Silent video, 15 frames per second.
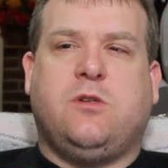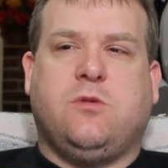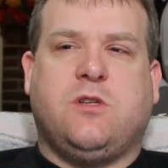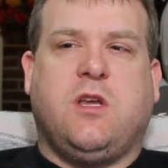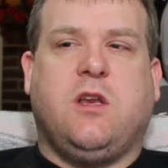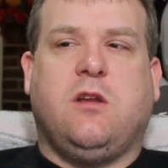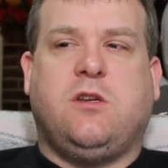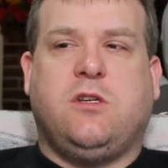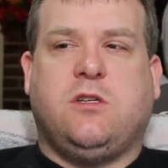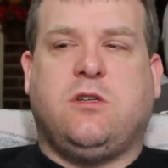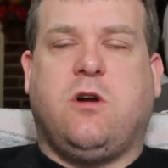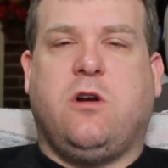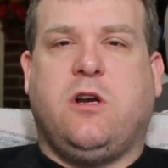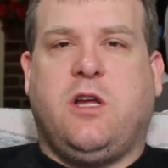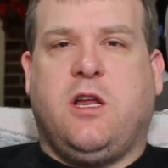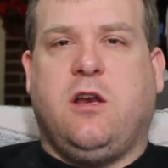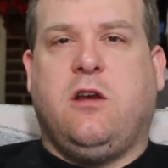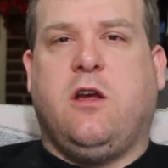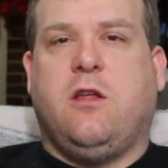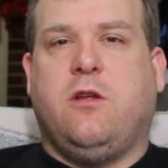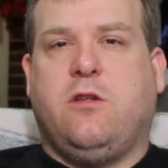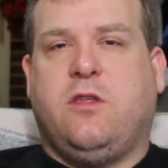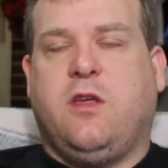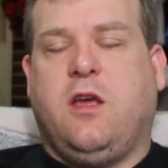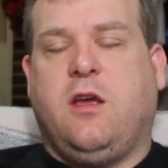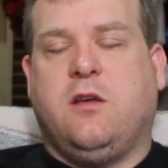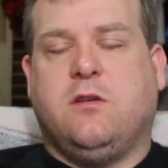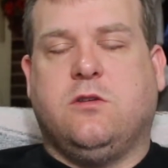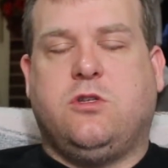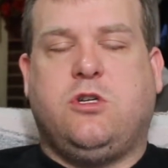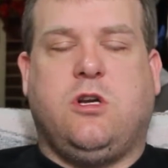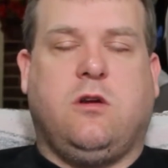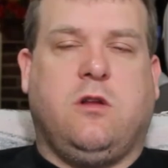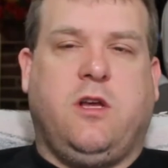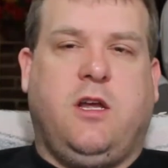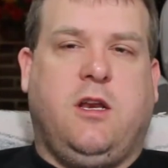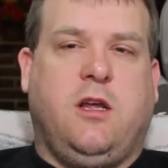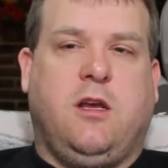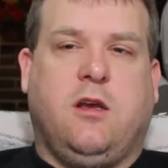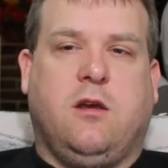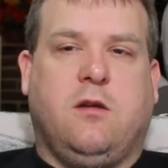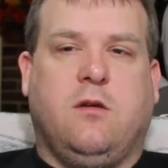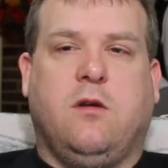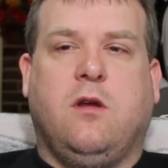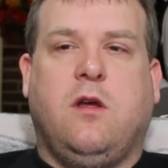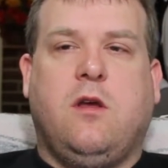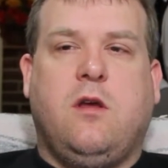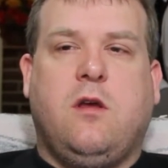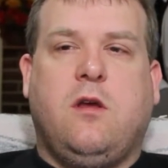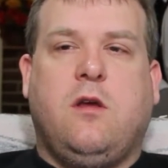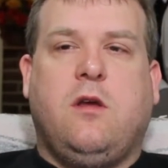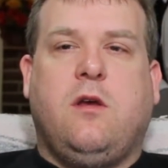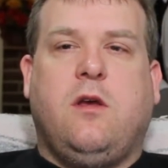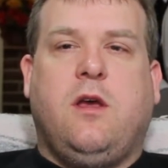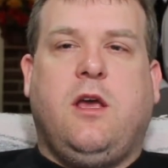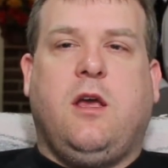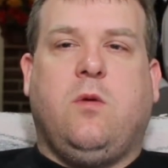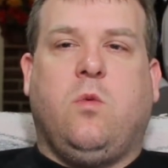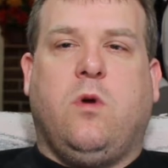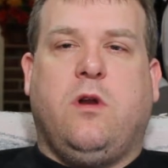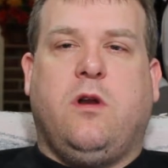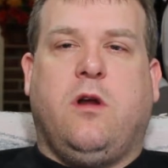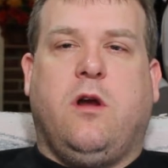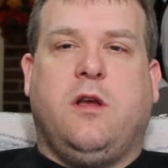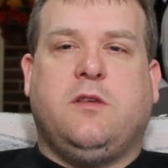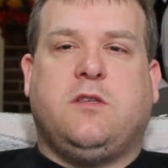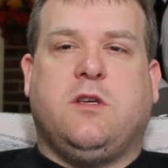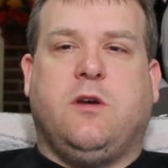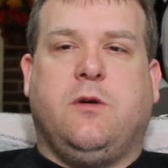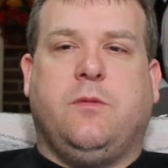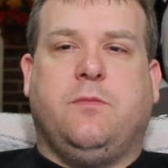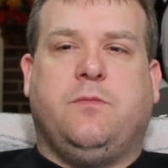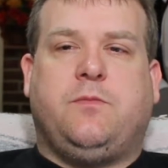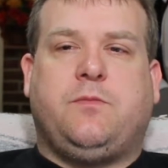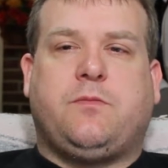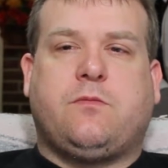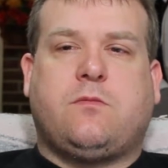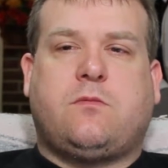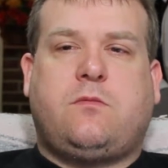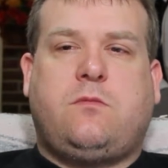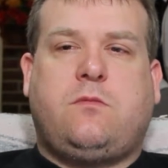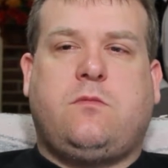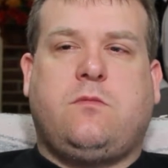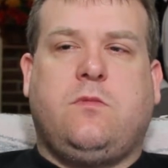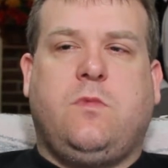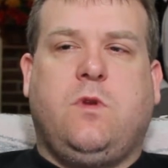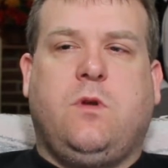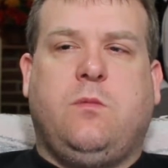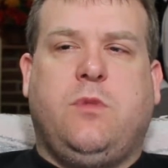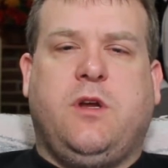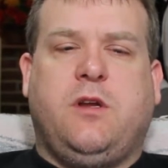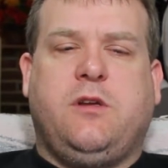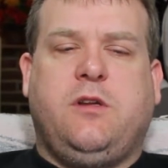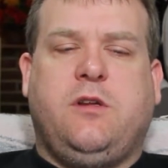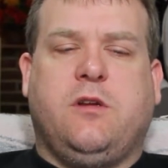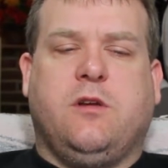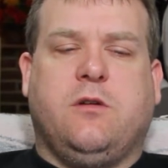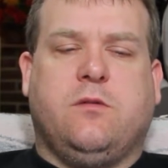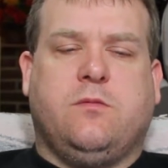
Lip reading: She's starting to get into other things, cheerleading and whatnot. So, but